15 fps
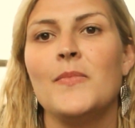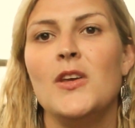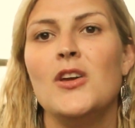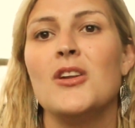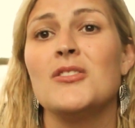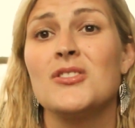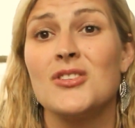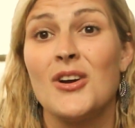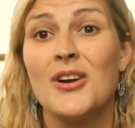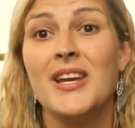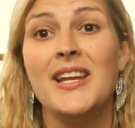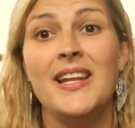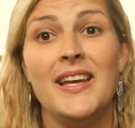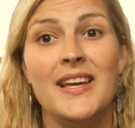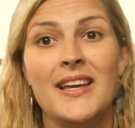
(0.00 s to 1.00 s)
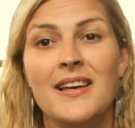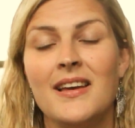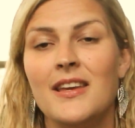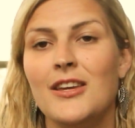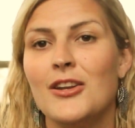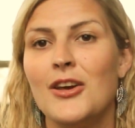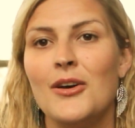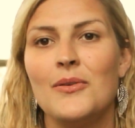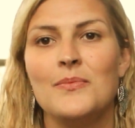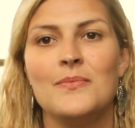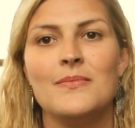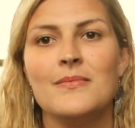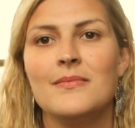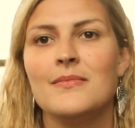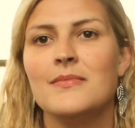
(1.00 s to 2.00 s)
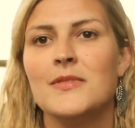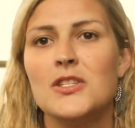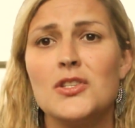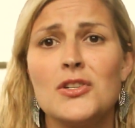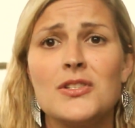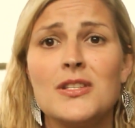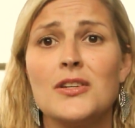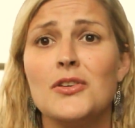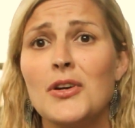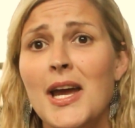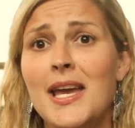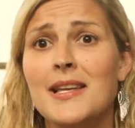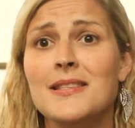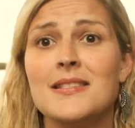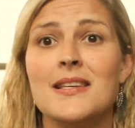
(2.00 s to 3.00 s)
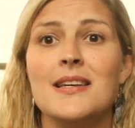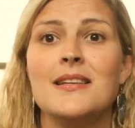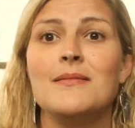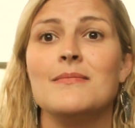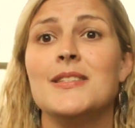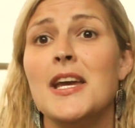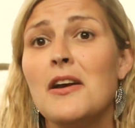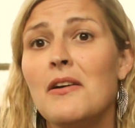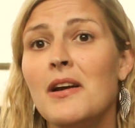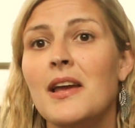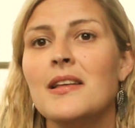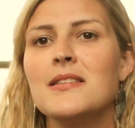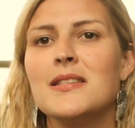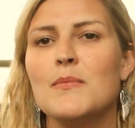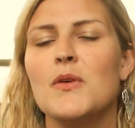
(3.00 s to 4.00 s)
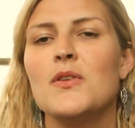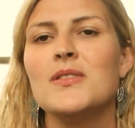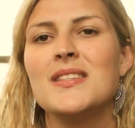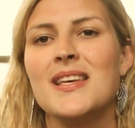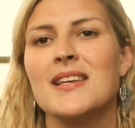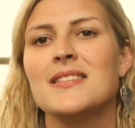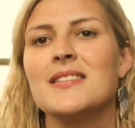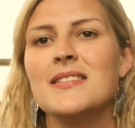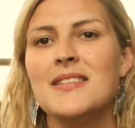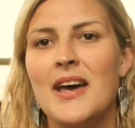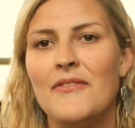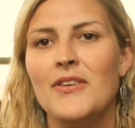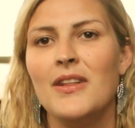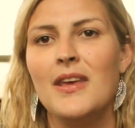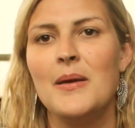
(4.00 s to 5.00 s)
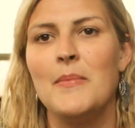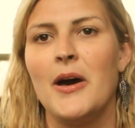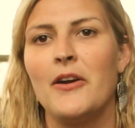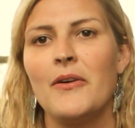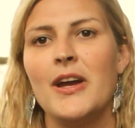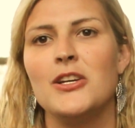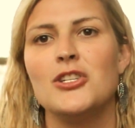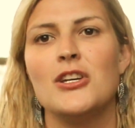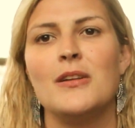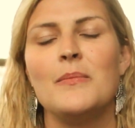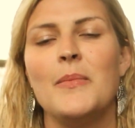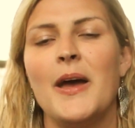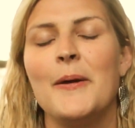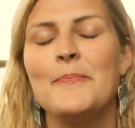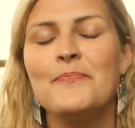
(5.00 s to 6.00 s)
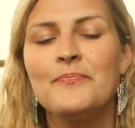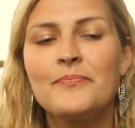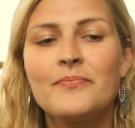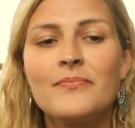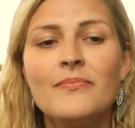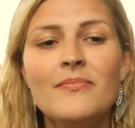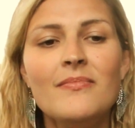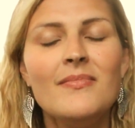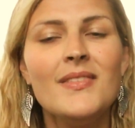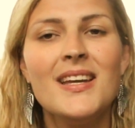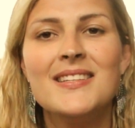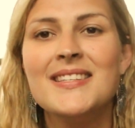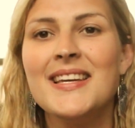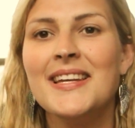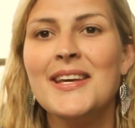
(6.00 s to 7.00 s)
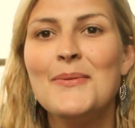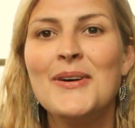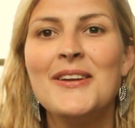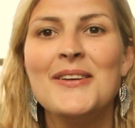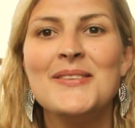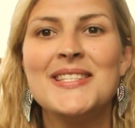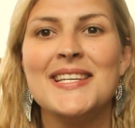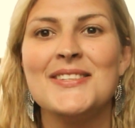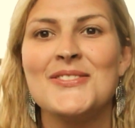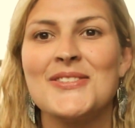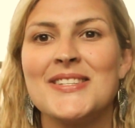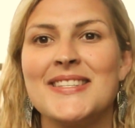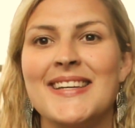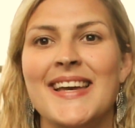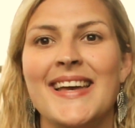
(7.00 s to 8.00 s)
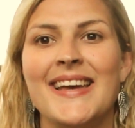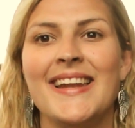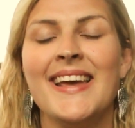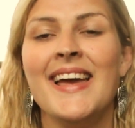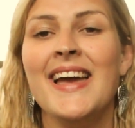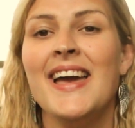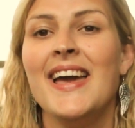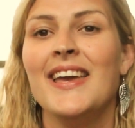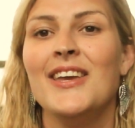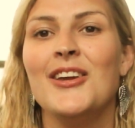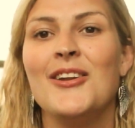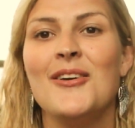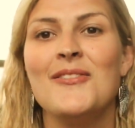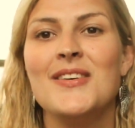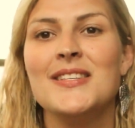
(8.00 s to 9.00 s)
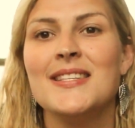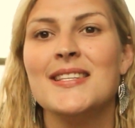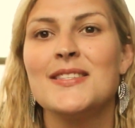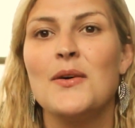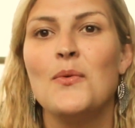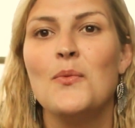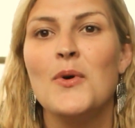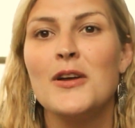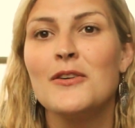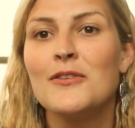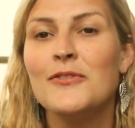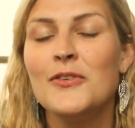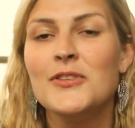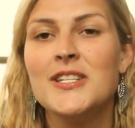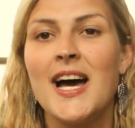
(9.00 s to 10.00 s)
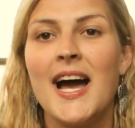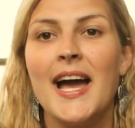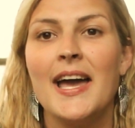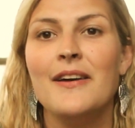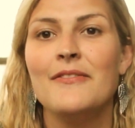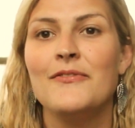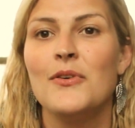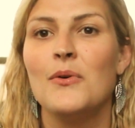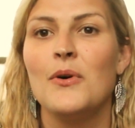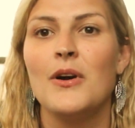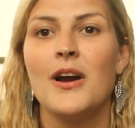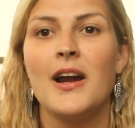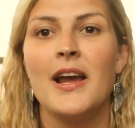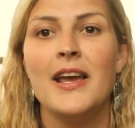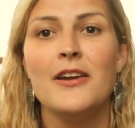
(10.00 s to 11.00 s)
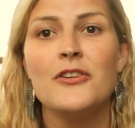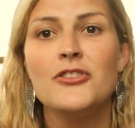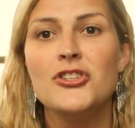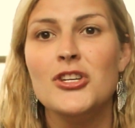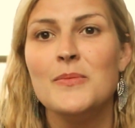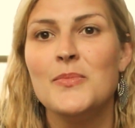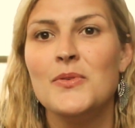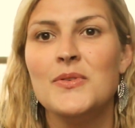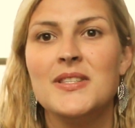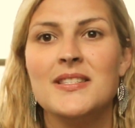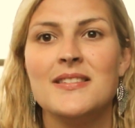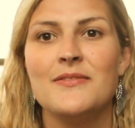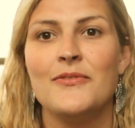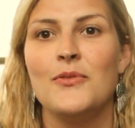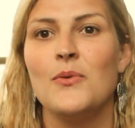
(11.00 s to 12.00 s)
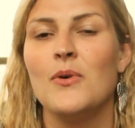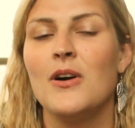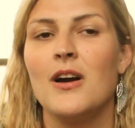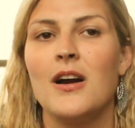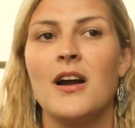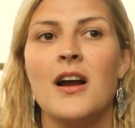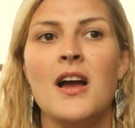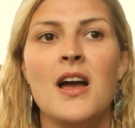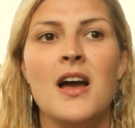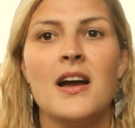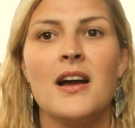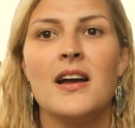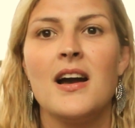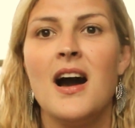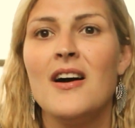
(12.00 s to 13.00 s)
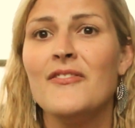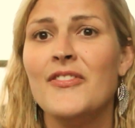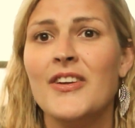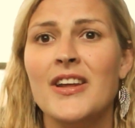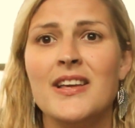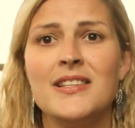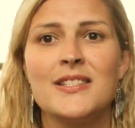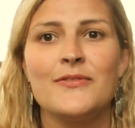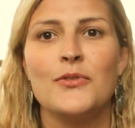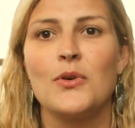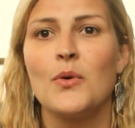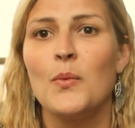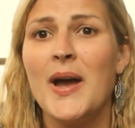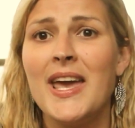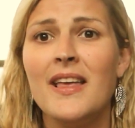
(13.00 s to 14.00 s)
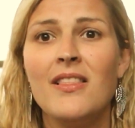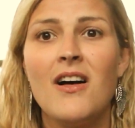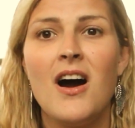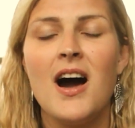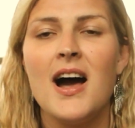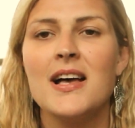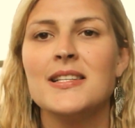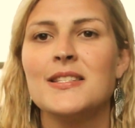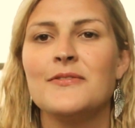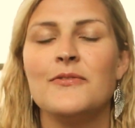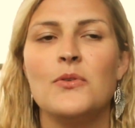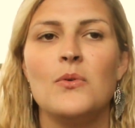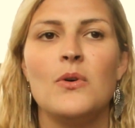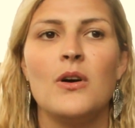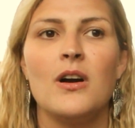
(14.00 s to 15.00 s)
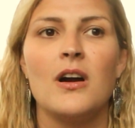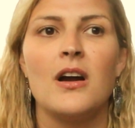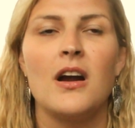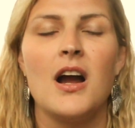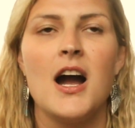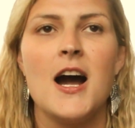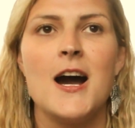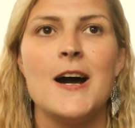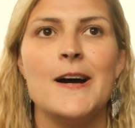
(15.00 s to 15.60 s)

you know, start eating, you know, desserts and grains and dairy and some of those things definitely in moderation. But to anyone who's interested, you know, this is a wonderful diet for energy boost, for confidence, for weight loss, for,